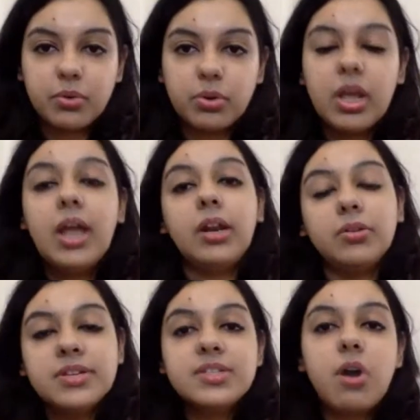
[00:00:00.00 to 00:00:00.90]
code. Now,
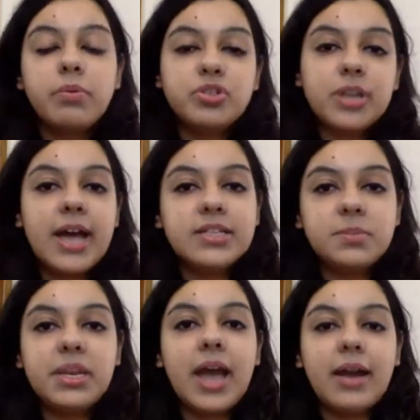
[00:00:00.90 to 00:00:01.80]
this option has
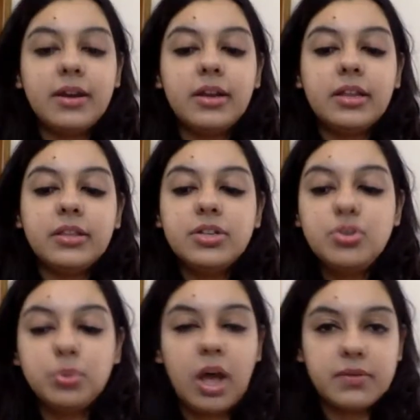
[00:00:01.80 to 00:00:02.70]
been added in the
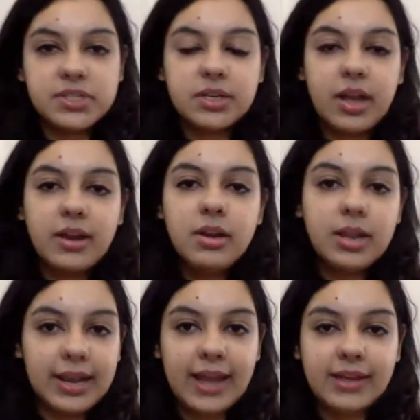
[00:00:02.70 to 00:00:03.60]

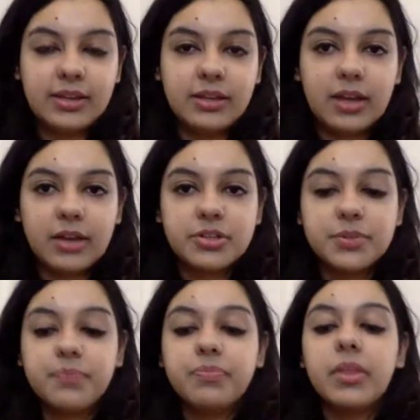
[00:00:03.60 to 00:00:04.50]
2019
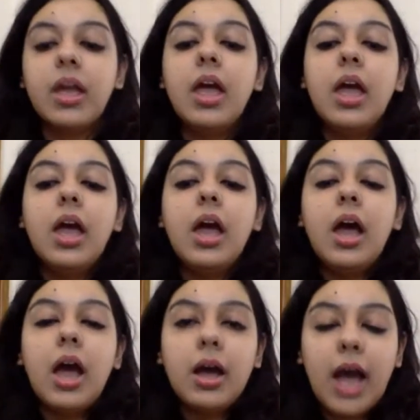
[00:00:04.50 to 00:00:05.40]
Act.
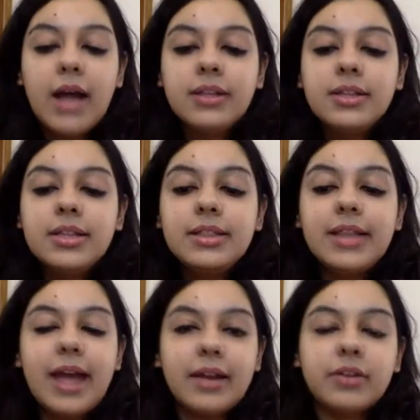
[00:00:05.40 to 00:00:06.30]
Other than
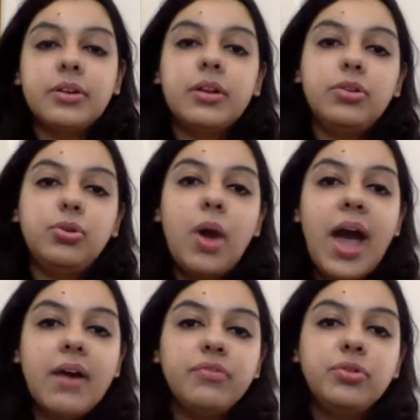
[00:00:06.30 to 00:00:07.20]
that, you
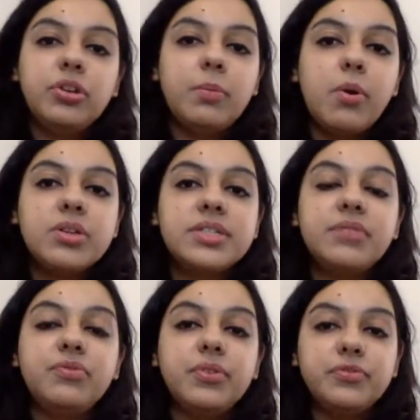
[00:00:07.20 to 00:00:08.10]
have to
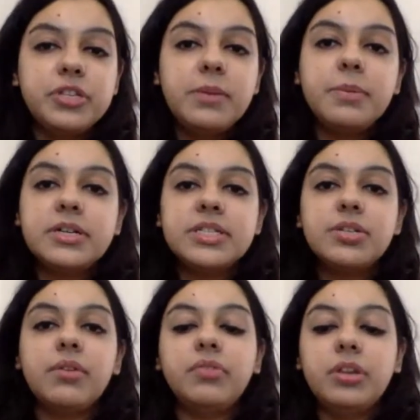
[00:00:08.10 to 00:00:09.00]
deposit
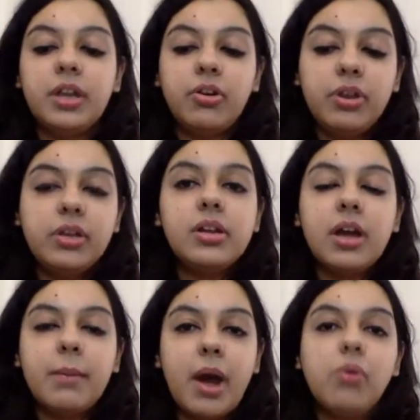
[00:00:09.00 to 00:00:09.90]
50% of the
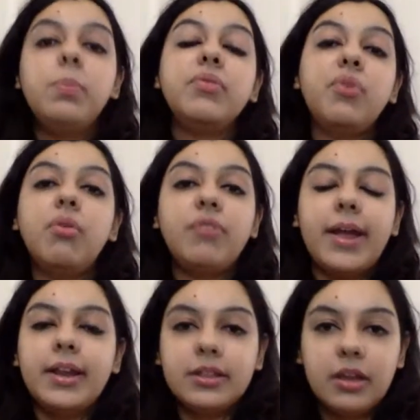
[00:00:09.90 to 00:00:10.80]
decreted amount before
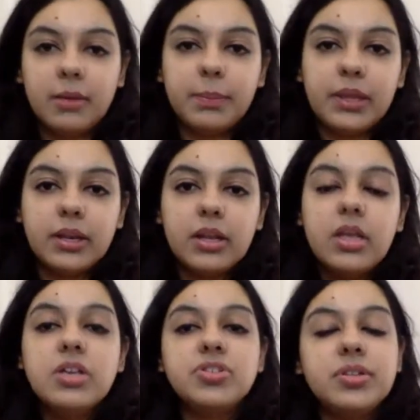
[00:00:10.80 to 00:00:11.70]
filing the appeal.
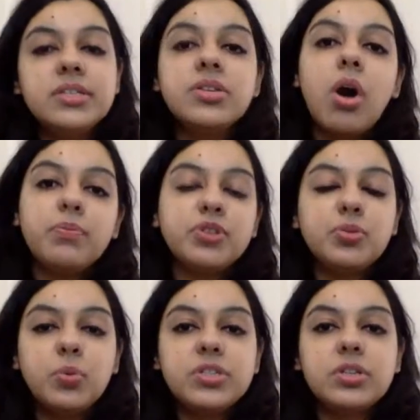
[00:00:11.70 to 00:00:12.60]
So this
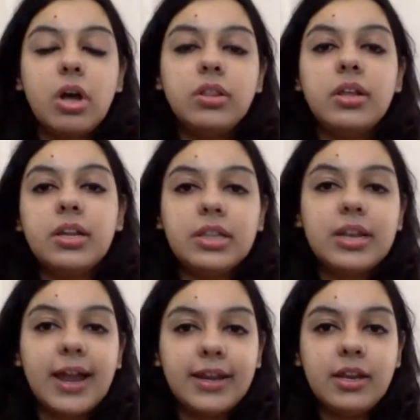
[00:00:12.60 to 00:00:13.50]
option was not there in the
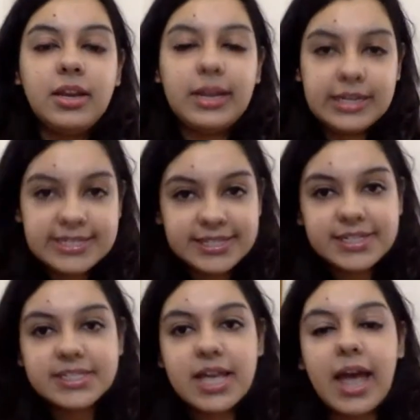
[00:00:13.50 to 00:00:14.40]

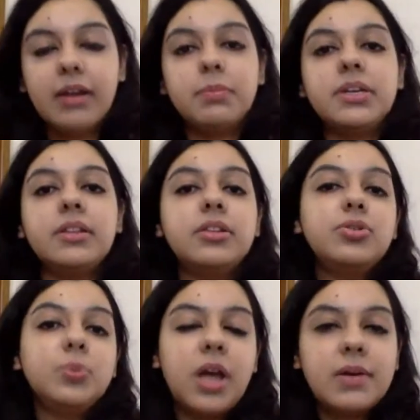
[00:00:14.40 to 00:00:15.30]
1986 Act, but in the
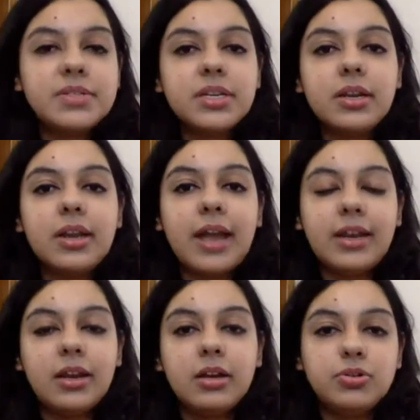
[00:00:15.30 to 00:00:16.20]

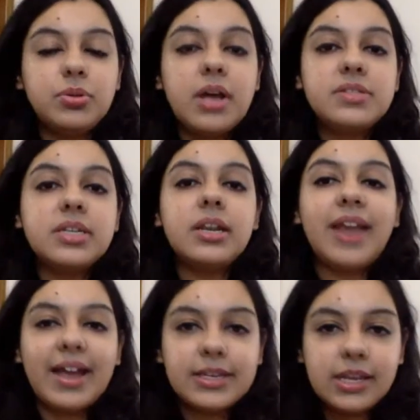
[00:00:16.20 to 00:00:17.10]

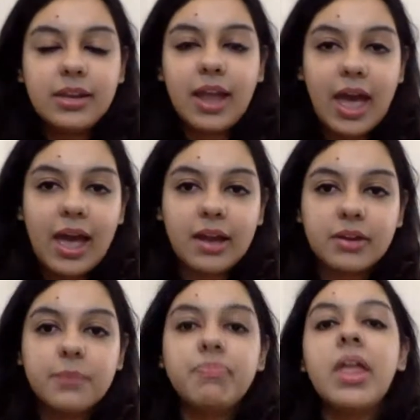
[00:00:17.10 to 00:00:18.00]
2019
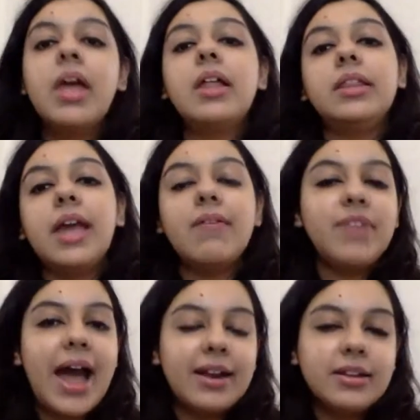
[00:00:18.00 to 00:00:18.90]
Act, they have
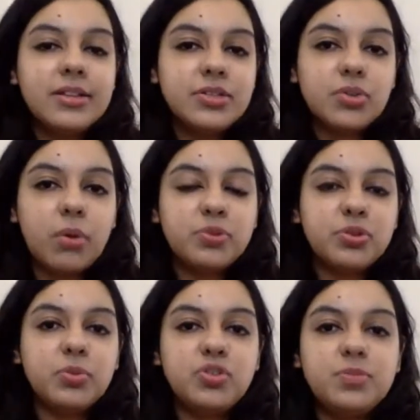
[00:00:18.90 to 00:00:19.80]
added this
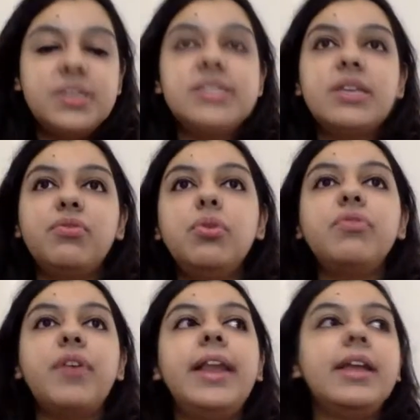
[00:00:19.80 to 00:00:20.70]
option, which means if
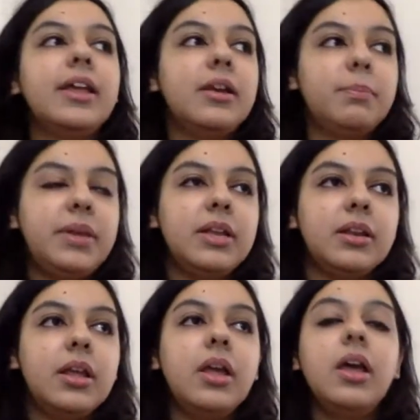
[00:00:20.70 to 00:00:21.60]
you're filing an
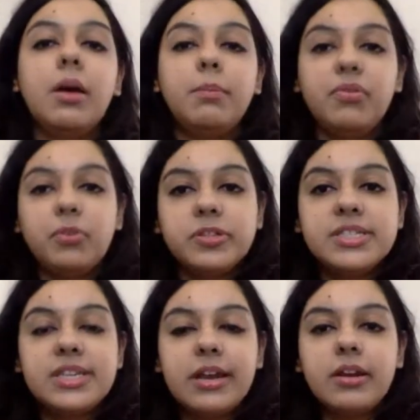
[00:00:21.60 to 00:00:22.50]
appeal before the
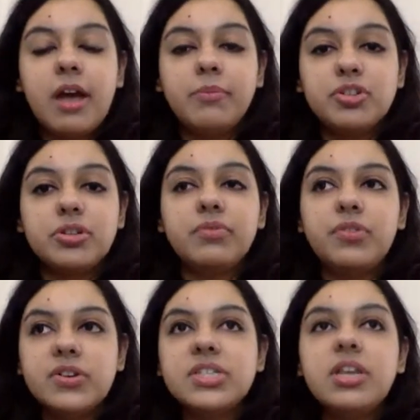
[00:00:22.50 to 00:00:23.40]
State Commission,
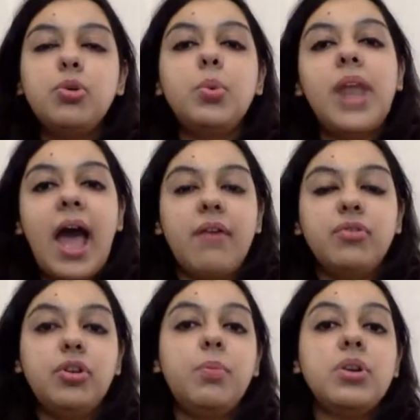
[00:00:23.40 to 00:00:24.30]
firstly, you will have
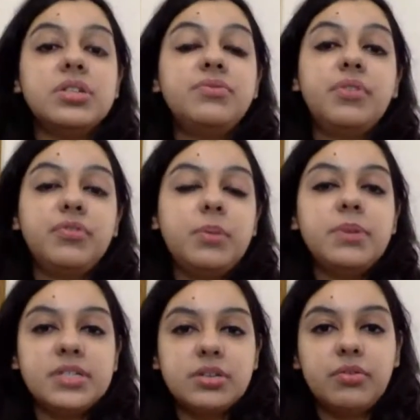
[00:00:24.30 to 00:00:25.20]
to deposit
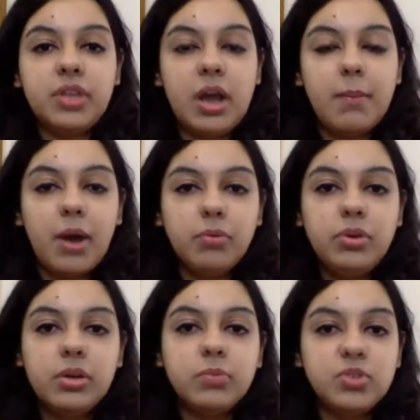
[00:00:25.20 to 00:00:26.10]
50% of the
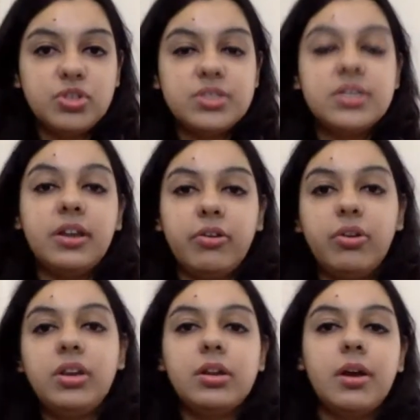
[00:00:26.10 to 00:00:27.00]
amount, which is the
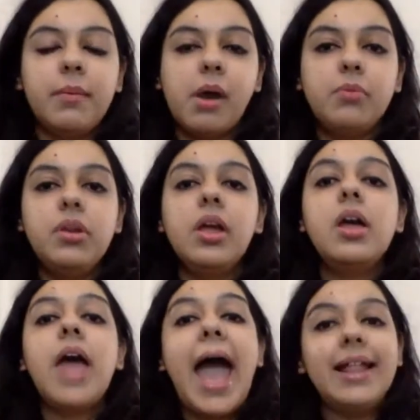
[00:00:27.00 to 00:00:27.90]
decretal amount,
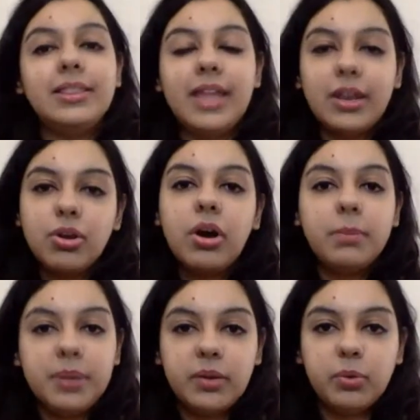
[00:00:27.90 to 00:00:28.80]
and then your
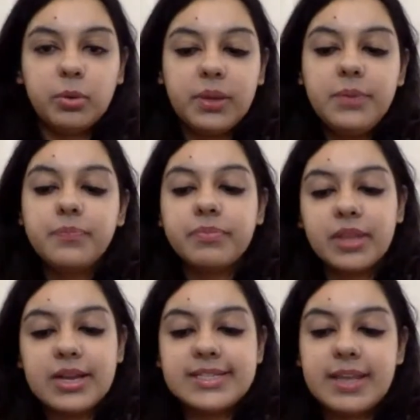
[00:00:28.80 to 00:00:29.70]
appeal would be
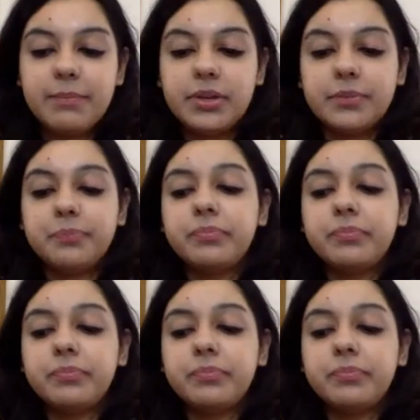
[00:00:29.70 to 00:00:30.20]
accepted.